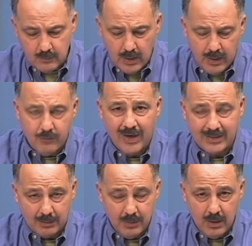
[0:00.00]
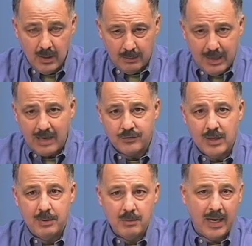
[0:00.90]
In fact, I'm kind of
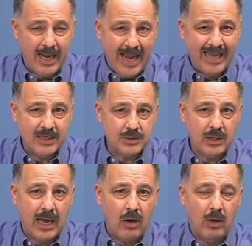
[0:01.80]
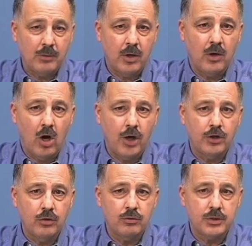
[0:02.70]
tipping my hand as to how I'm going to
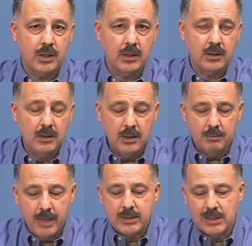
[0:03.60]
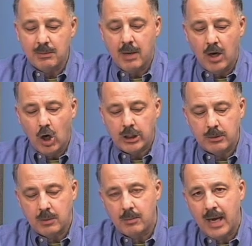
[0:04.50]
argue, make some of my
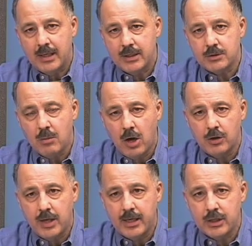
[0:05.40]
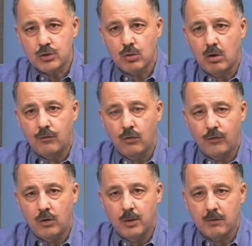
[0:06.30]
argument about is modern-day Israel a
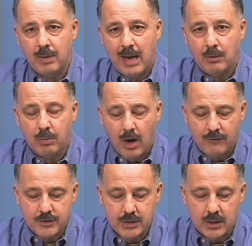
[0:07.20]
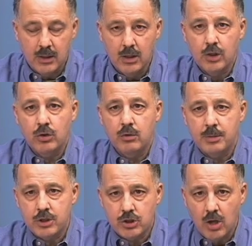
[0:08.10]
fulfillment of Bible prophecy. You would
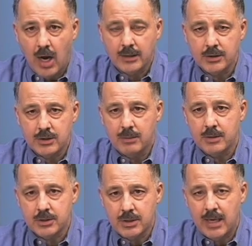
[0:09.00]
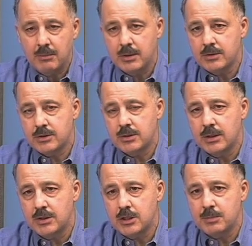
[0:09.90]
be shocked at some of the statements
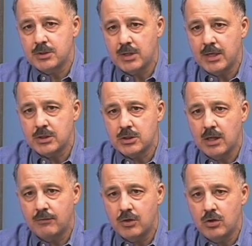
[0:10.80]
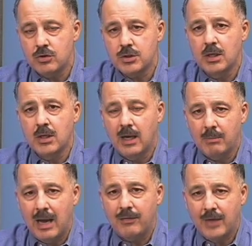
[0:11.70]
that dispensationalists have used
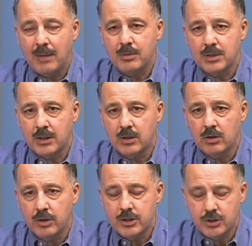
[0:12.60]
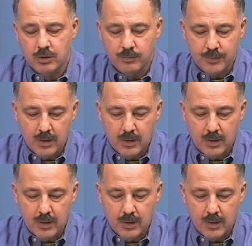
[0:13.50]
about that particular issue.